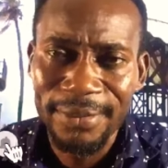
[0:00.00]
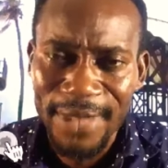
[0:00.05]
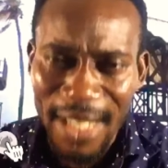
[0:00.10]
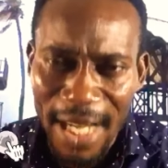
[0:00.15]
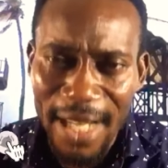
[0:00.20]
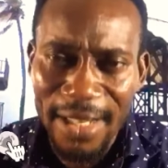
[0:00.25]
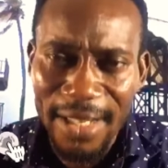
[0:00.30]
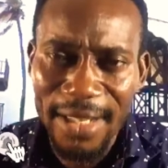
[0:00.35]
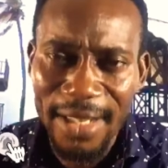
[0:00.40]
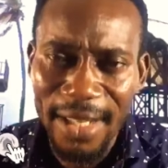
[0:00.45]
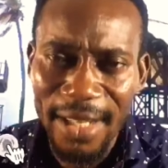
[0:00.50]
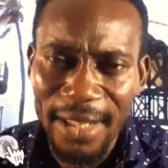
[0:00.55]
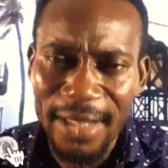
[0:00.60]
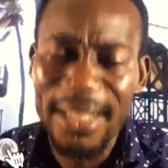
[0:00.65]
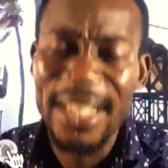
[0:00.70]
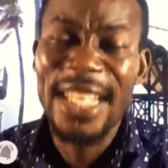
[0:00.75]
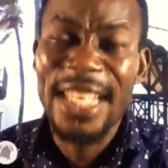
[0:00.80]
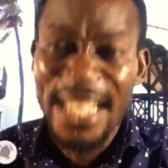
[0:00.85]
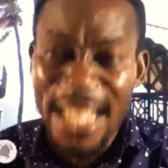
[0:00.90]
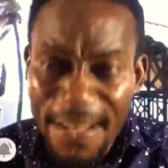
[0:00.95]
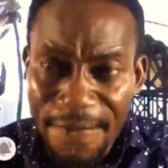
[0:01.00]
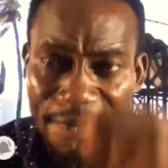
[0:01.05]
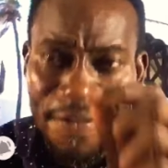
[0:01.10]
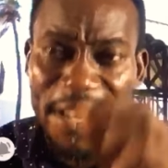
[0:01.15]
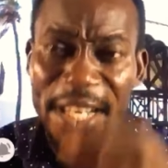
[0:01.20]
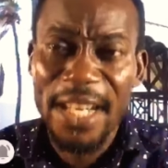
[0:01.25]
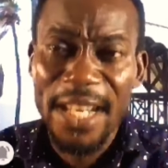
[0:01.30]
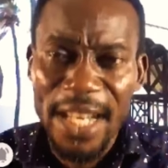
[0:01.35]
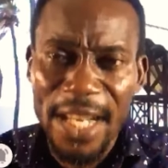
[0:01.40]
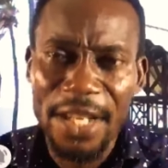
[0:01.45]
and uh,
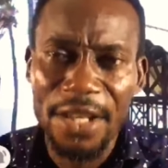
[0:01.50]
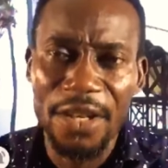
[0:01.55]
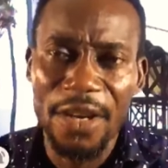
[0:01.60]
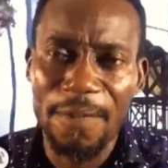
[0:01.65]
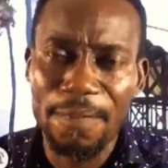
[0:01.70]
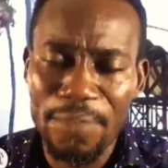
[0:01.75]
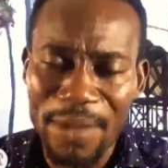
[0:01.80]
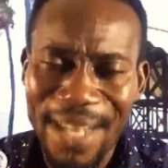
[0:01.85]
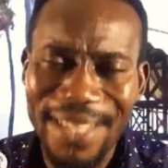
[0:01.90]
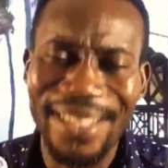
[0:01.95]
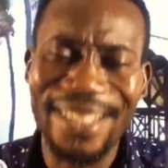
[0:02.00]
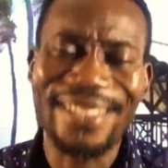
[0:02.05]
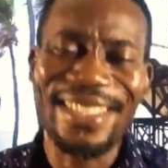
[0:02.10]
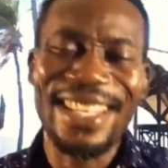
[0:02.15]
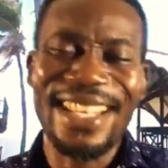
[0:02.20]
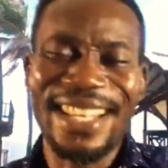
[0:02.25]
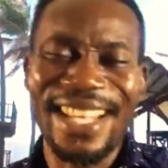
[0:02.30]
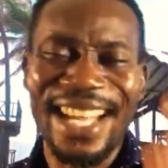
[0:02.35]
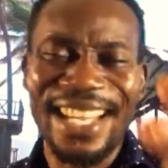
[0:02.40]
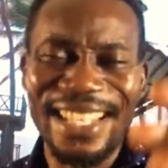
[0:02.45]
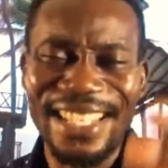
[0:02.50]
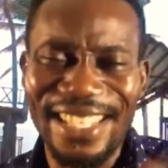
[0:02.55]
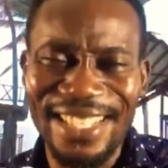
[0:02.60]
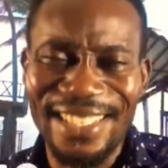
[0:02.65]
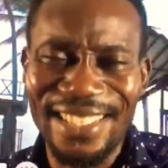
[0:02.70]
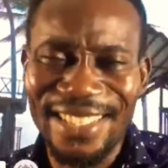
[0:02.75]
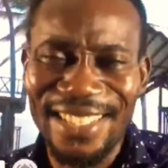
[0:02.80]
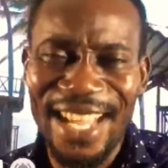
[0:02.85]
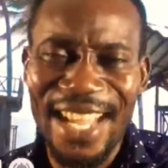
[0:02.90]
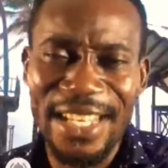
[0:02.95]
even in your presence, he can
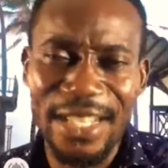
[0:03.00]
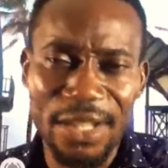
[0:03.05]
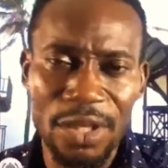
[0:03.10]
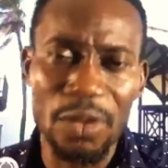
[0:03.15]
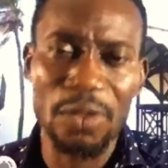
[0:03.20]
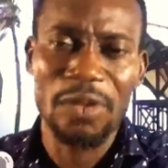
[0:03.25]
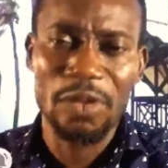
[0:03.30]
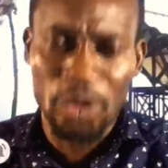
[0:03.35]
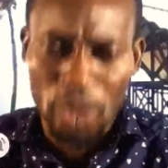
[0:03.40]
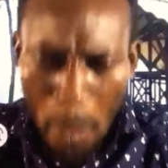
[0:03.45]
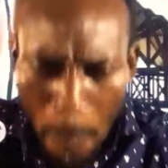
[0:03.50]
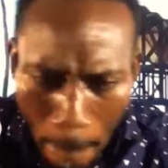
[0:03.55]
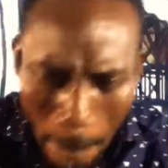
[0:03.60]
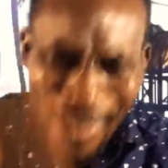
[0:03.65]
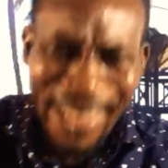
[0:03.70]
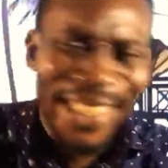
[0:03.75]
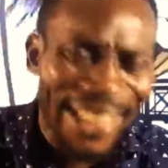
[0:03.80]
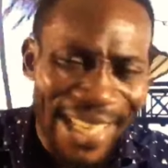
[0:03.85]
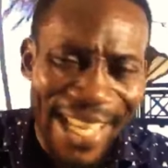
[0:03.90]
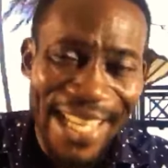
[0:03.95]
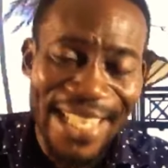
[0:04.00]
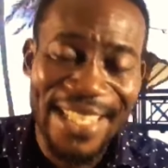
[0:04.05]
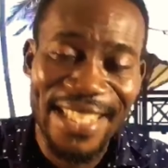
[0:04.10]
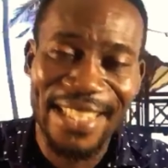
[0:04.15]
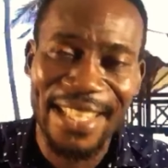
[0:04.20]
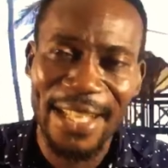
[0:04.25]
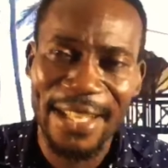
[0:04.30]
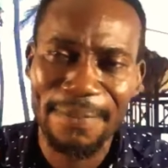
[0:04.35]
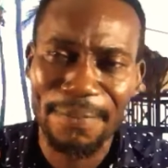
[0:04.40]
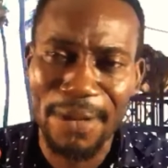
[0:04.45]
decide to duplicate
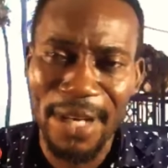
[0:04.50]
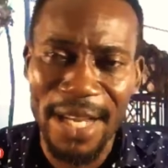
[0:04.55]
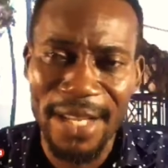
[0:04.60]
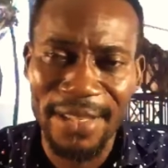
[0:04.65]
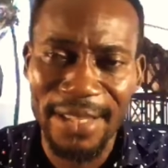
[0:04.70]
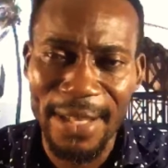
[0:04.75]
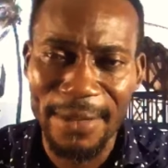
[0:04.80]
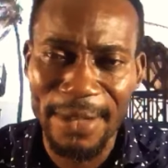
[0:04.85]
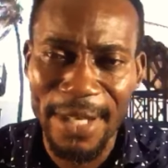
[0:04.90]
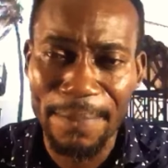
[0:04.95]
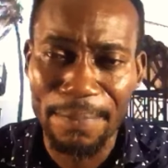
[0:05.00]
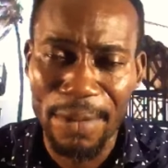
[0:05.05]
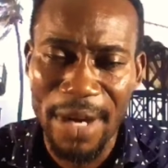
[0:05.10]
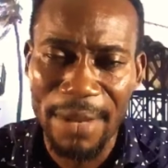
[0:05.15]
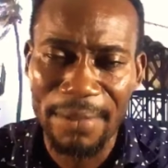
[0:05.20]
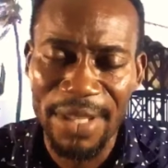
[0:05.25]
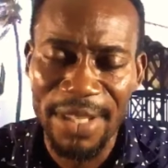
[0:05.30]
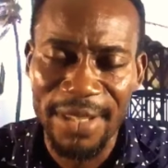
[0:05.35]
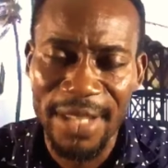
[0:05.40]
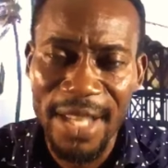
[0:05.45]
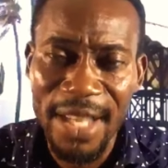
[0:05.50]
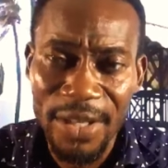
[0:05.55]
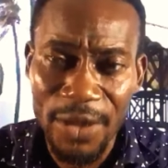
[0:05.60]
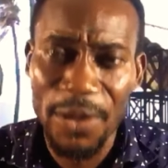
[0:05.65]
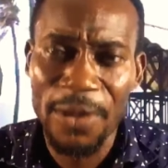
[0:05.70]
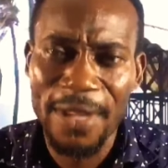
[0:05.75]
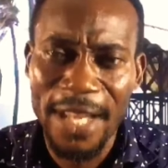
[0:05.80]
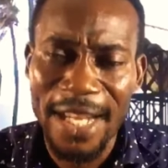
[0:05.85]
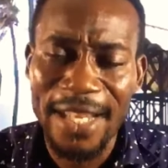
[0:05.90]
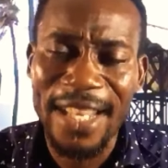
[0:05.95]
the, pre the, the, premise
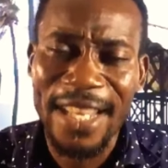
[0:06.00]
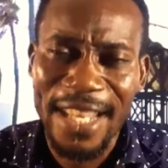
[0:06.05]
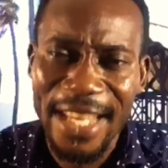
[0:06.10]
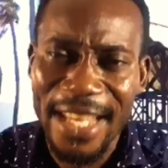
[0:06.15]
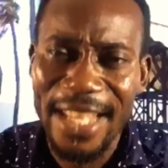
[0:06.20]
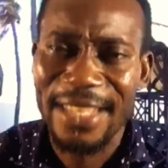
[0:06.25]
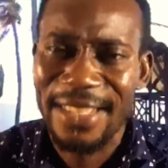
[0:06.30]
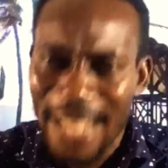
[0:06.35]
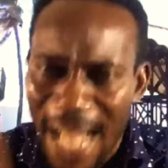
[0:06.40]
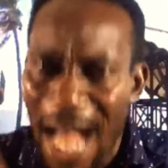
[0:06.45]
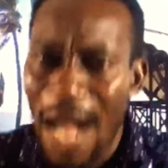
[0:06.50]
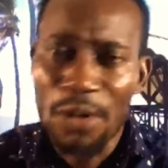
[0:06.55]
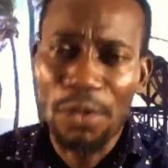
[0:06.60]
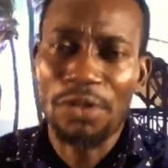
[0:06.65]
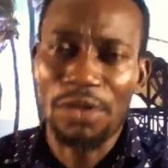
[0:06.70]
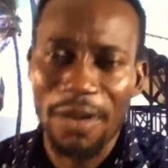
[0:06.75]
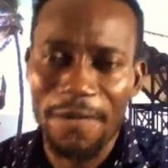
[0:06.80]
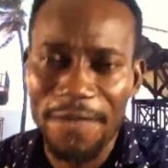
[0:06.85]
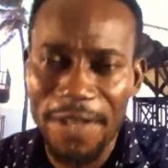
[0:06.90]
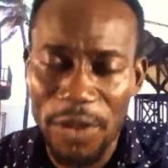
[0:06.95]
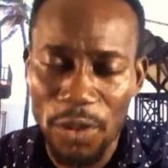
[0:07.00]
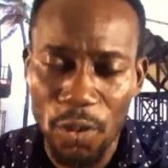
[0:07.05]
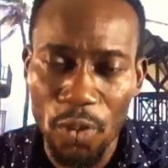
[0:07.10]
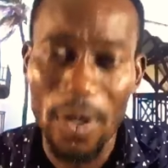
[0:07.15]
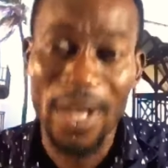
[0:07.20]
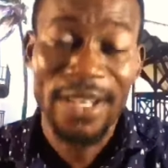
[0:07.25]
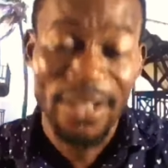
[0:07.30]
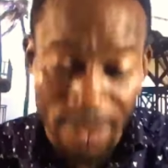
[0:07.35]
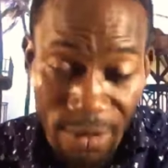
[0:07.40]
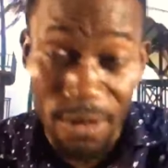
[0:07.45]
so that he is out of this
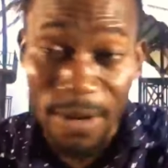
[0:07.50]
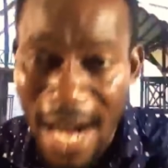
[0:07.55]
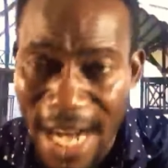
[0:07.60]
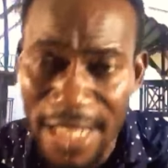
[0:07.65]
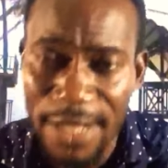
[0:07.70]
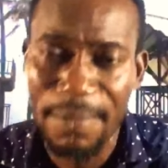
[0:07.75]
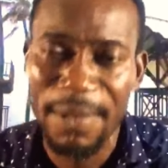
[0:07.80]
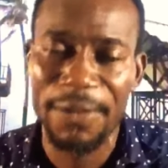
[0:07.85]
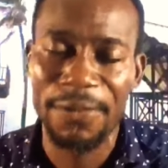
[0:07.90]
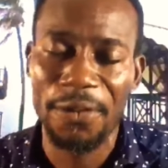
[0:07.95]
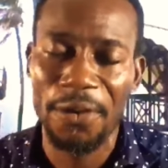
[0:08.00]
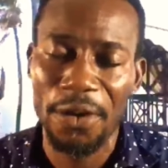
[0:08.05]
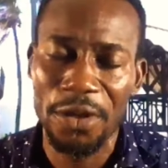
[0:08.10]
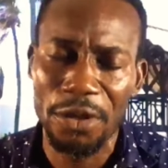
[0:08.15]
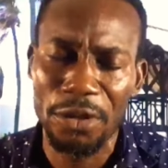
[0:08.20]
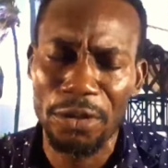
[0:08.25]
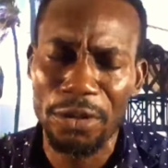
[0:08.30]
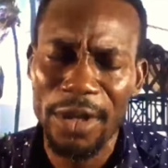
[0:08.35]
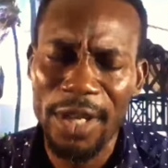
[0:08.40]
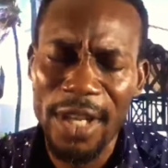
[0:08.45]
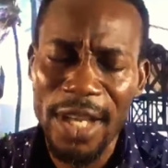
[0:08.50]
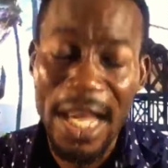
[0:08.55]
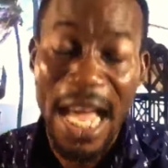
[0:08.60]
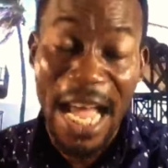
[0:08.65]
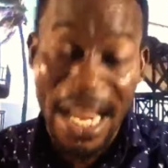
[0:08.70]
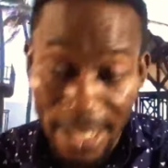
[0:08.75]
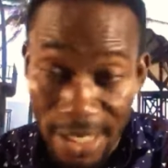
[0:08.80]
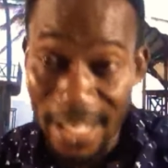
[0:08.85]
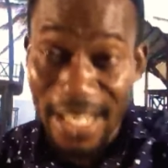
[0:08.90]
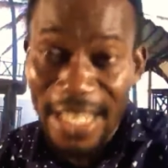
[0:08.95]
world right before you
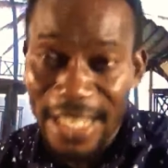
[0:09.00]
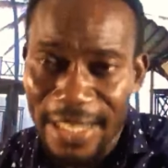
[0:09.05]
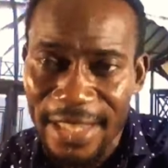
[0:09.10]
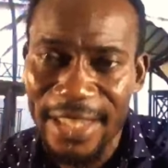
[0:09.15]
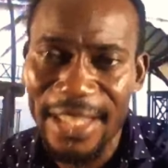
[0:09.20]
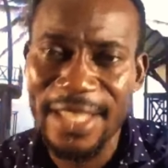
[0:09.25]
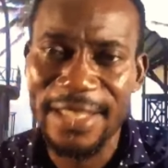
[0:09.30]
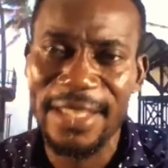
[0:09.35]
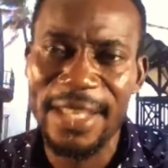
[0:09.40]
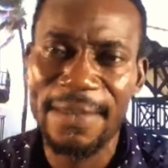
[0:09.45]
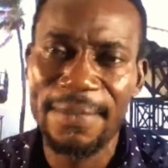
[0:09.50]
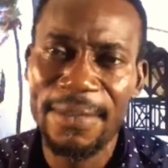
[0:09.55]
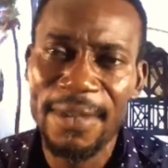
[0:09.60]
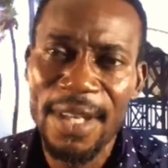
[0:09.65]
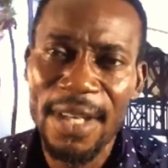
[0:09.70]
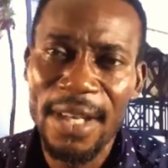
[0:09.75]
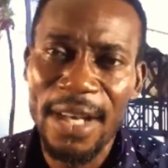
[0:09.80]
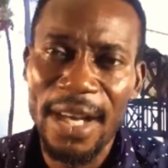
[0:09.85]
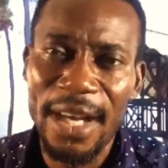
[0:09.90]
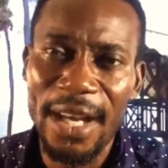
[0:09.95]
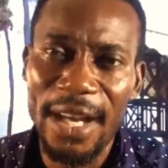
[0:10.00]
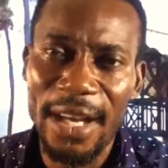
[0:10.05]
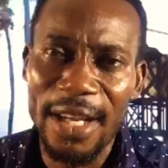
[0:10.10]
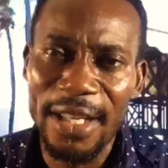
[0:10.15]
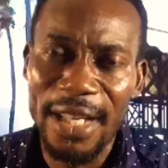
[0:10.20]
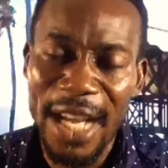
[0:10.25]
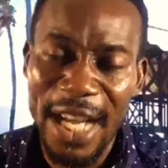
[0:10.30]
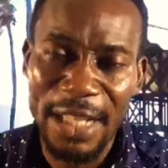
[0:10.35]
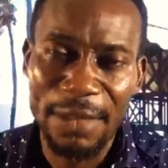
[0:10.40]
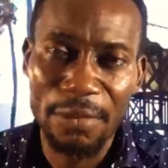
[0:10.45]
and in the same uh,
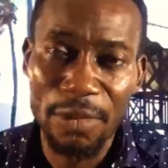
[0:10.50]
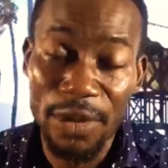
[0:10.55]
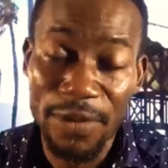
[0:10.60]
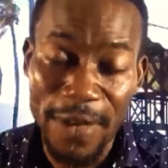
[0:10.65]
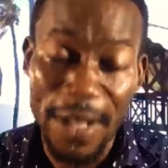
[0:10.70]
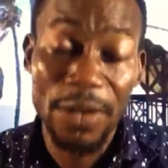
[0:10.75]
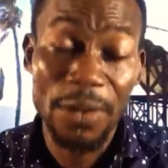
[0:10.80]
atmosphere.